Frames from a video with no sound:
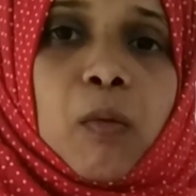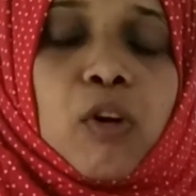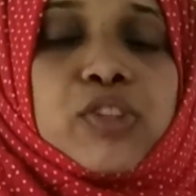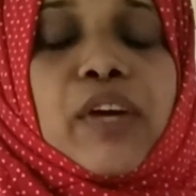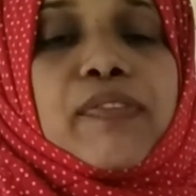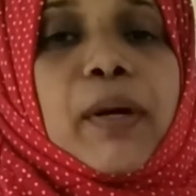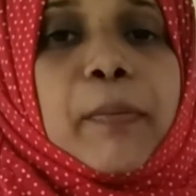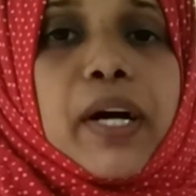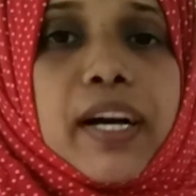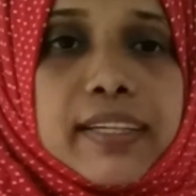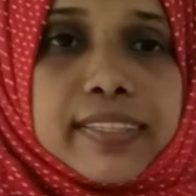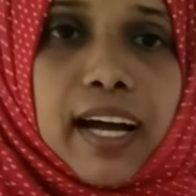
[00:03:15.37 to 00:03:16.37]
Most of the
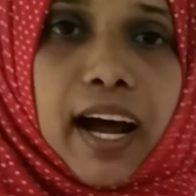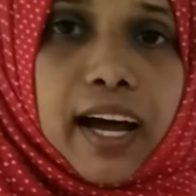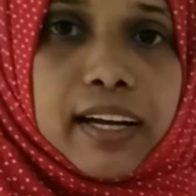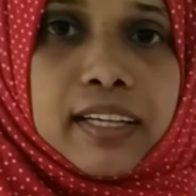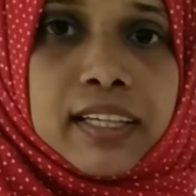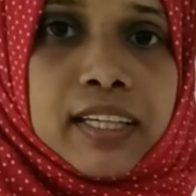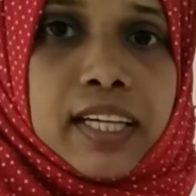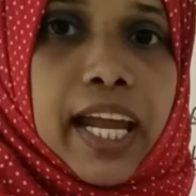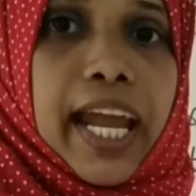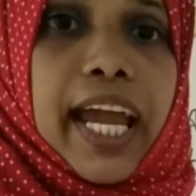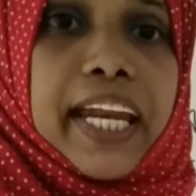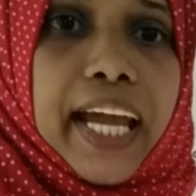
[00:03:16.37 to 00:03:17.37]
birds are
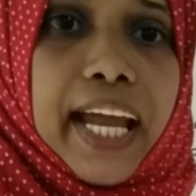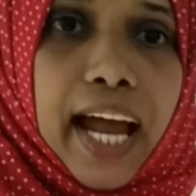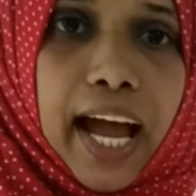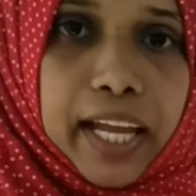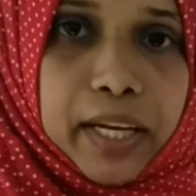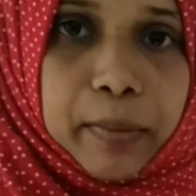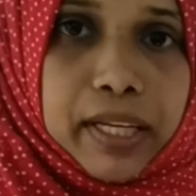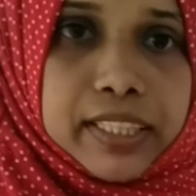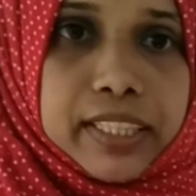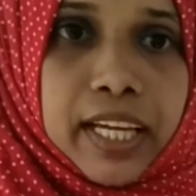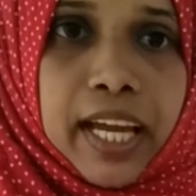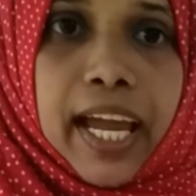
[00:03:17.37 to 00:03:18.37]
aerial
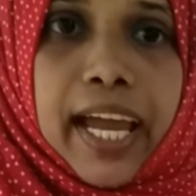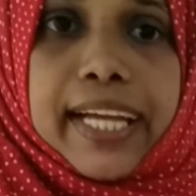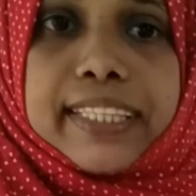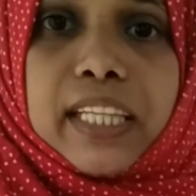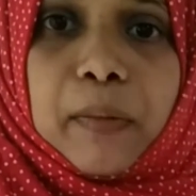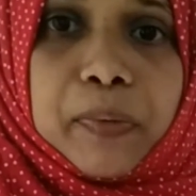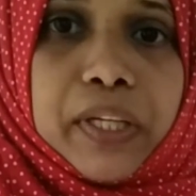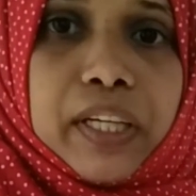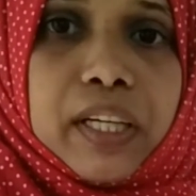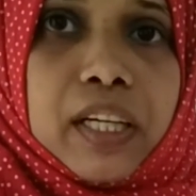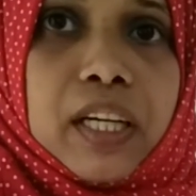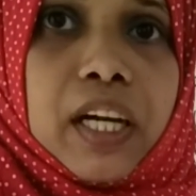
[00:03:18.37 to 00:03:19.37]
animals except
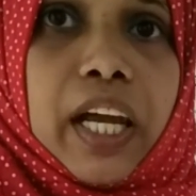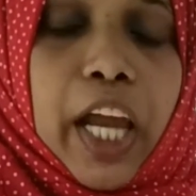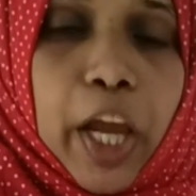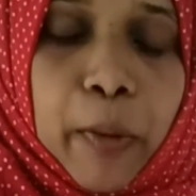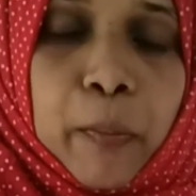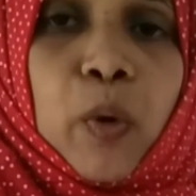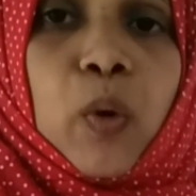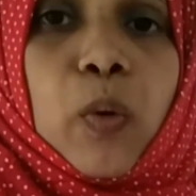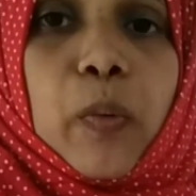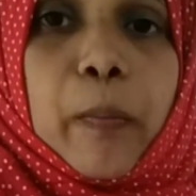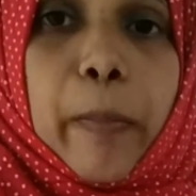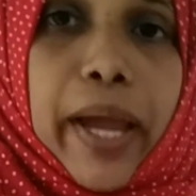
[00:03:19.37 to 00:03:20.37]

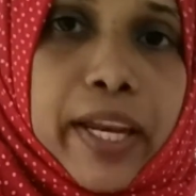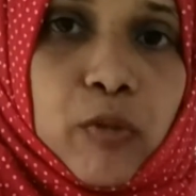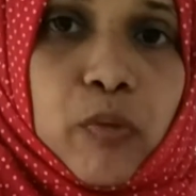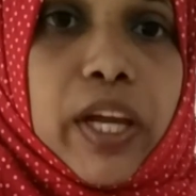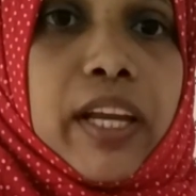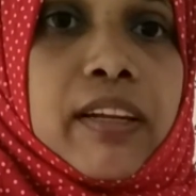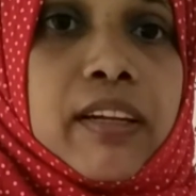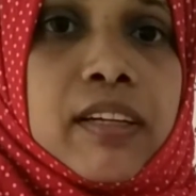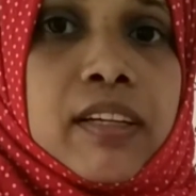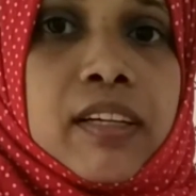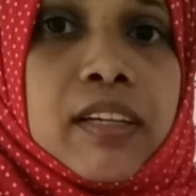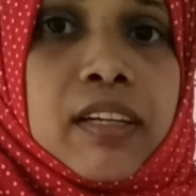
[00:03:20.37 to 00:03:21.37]
emu,
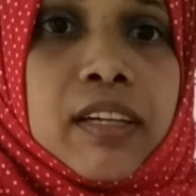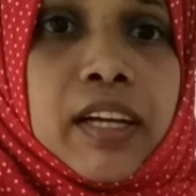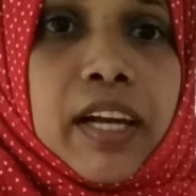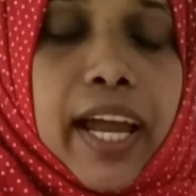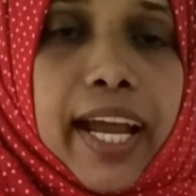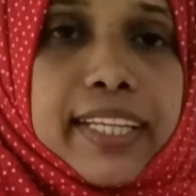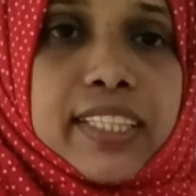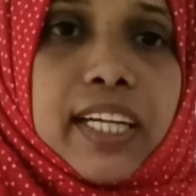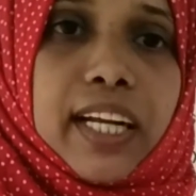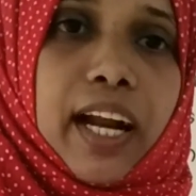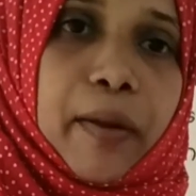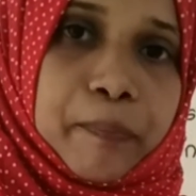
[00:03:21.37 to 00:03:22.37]
penguin,
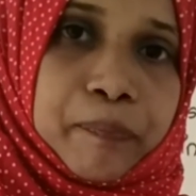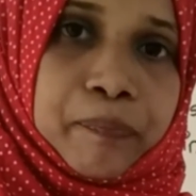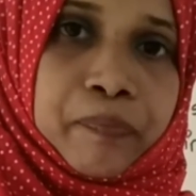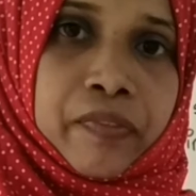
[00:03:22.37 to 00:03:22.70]
etc.